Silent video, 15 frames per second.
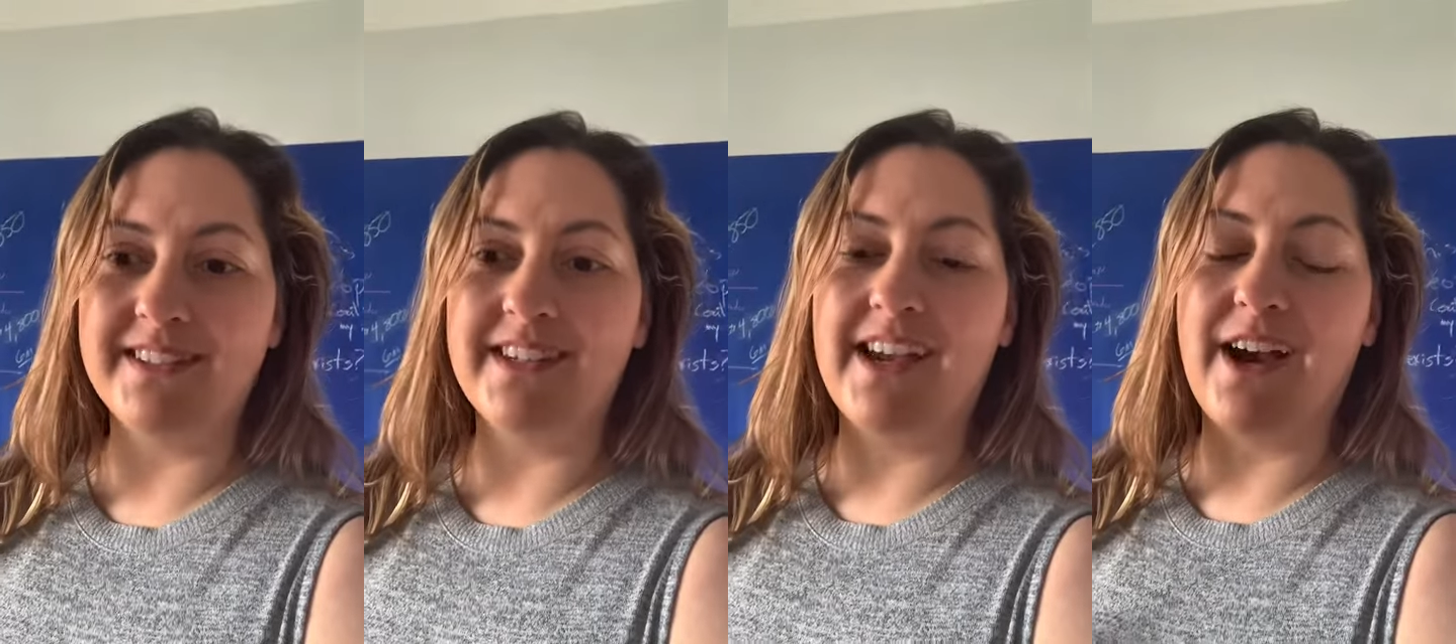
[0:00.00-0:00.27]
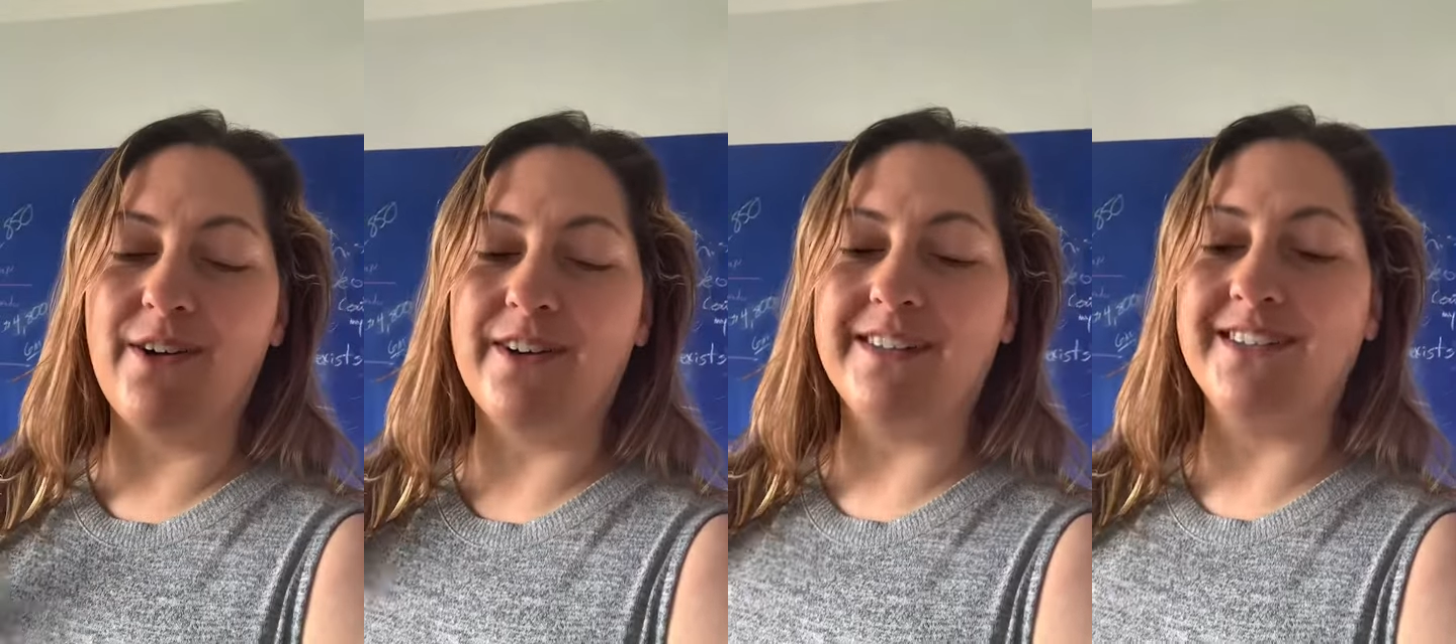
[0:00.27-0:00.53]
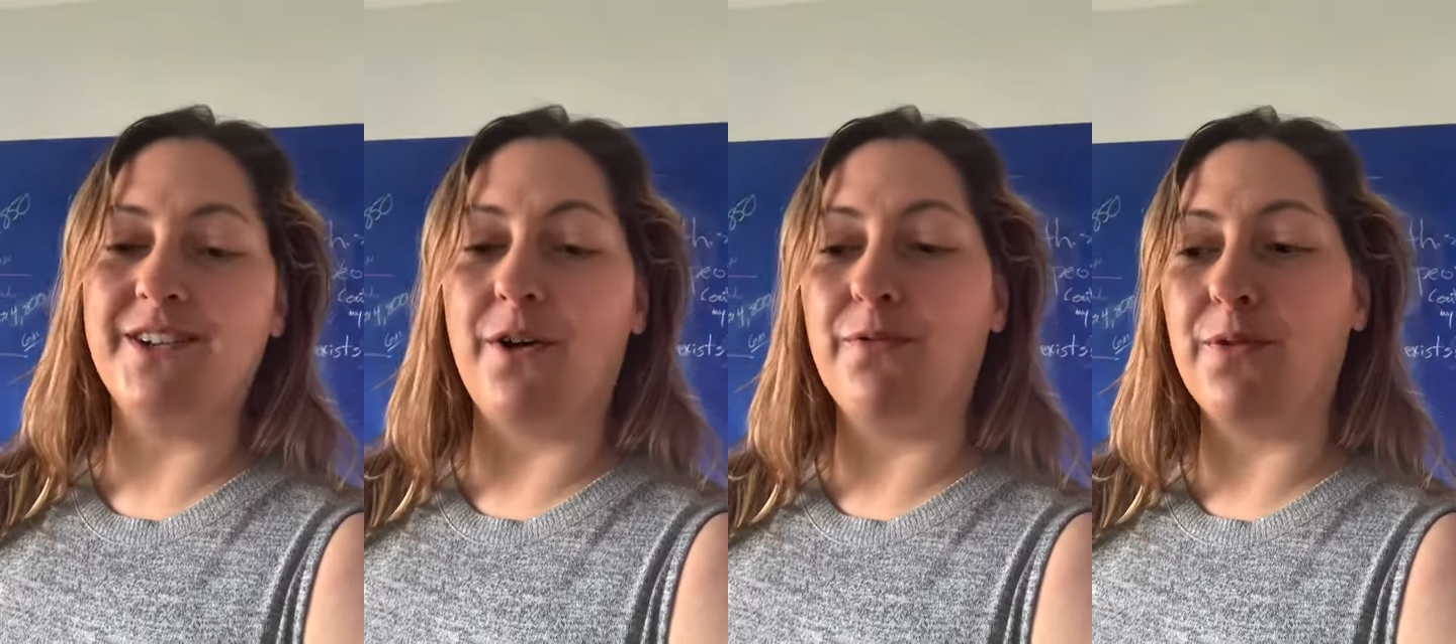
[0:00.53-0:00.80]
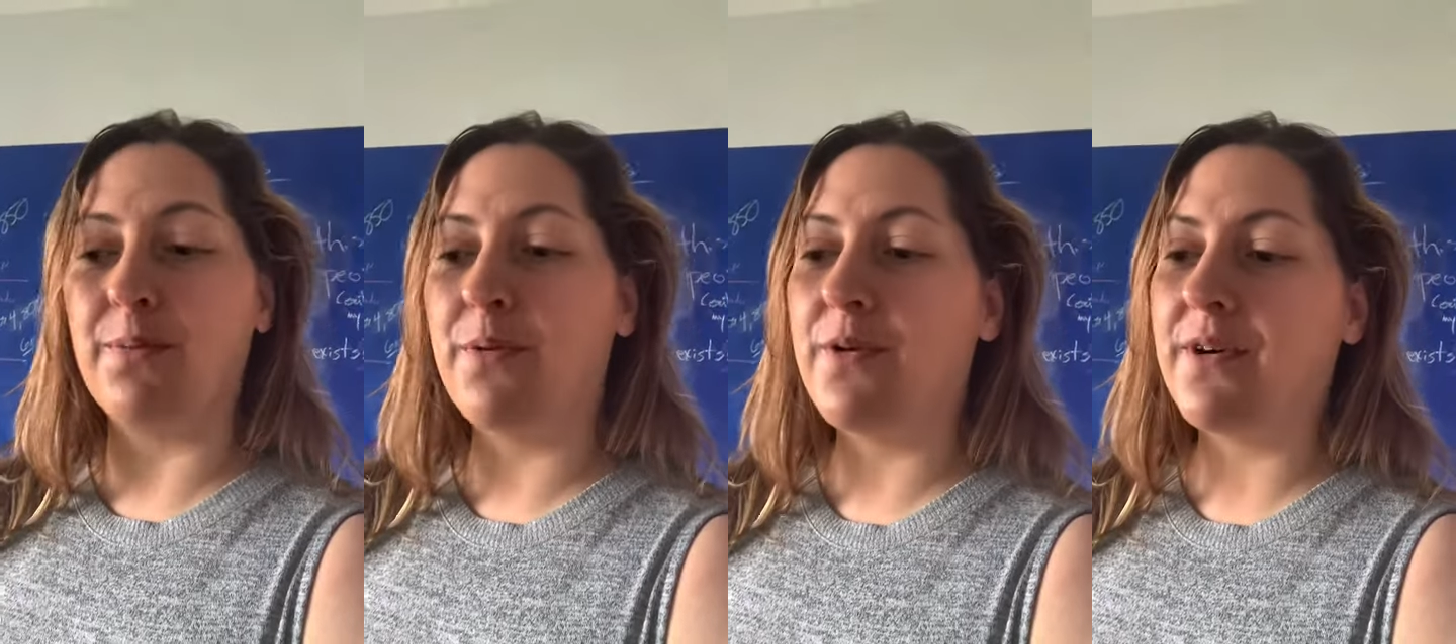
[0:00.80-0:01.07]
How can
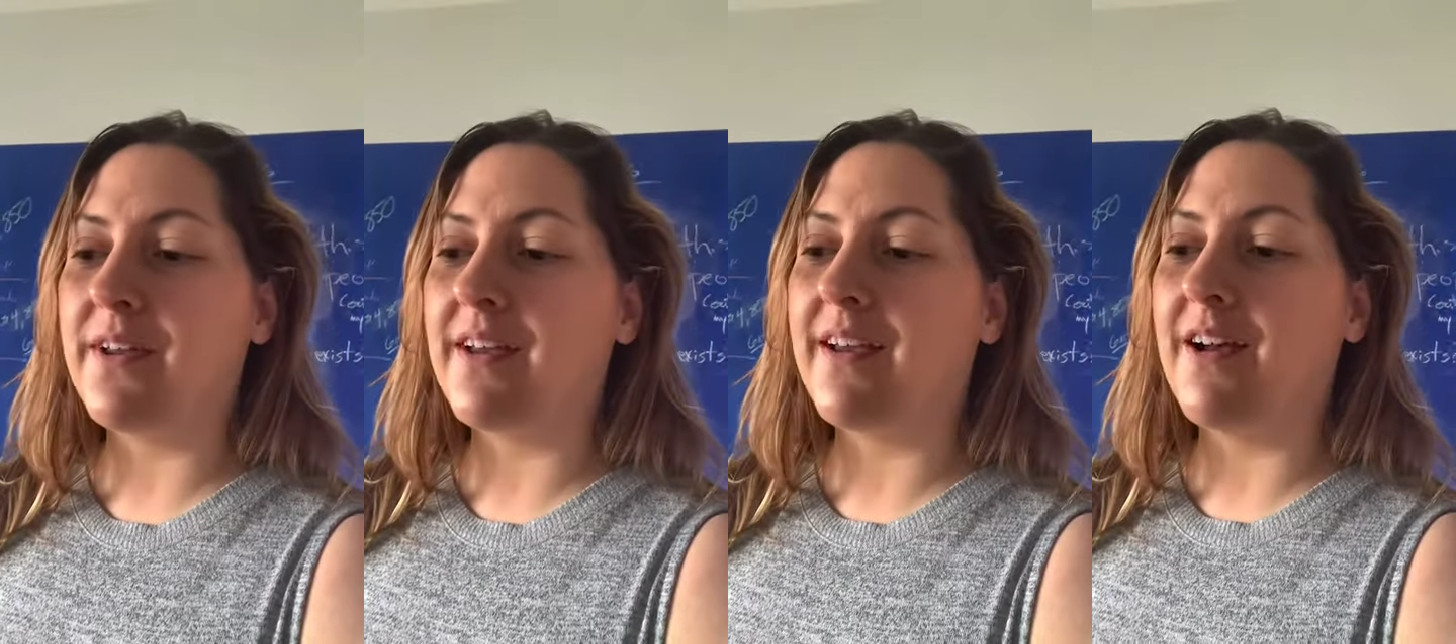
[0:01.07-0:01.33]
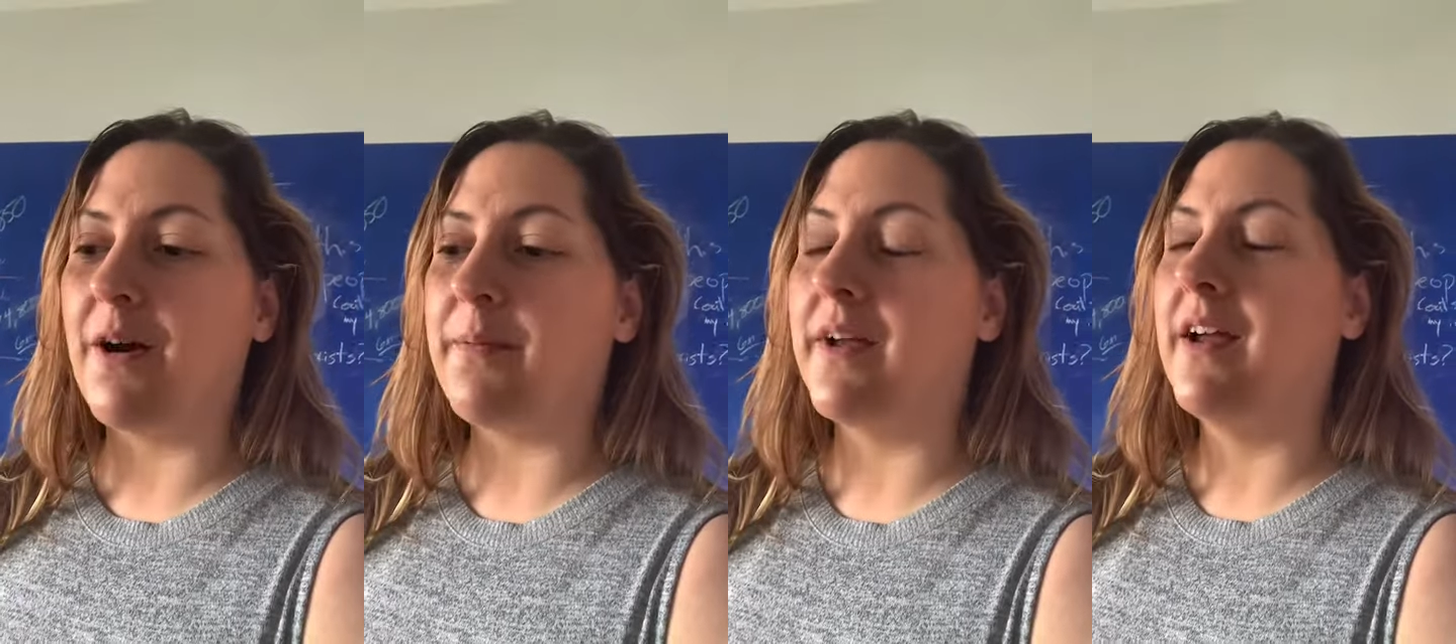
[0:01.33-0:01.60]
self-reporting help?